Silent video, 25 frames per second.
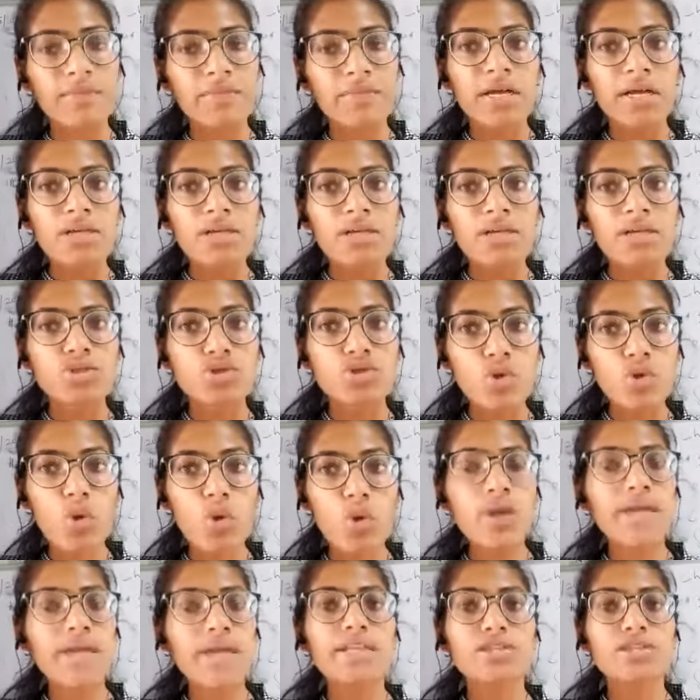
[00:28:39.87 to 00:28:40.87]
So
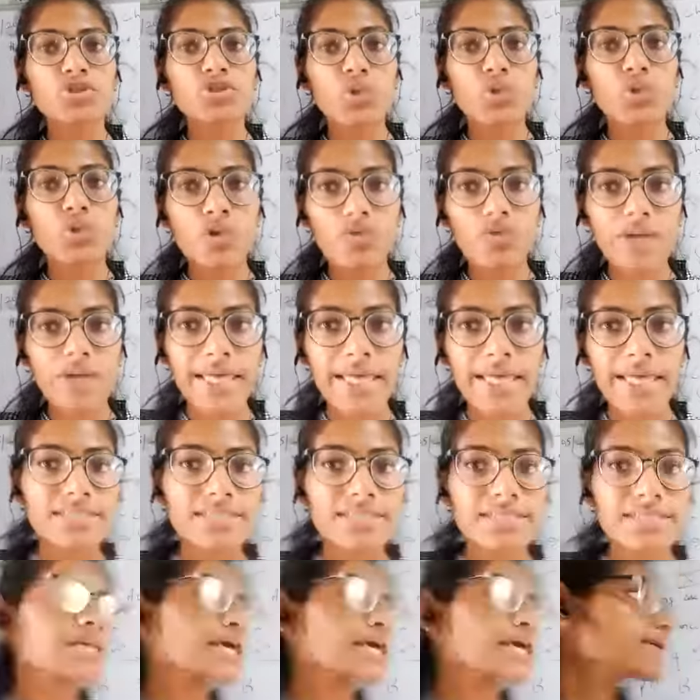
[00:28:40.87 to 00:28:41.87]
in short, we can
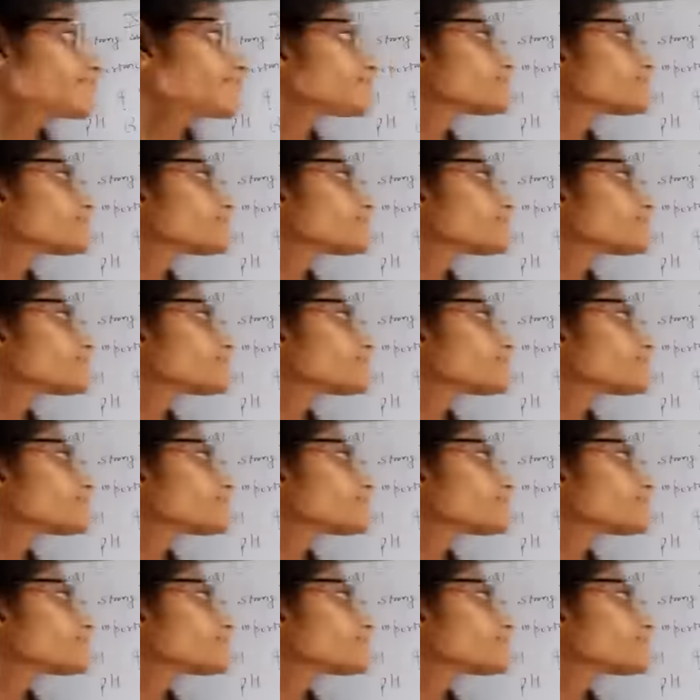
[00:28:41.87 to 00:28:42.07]
say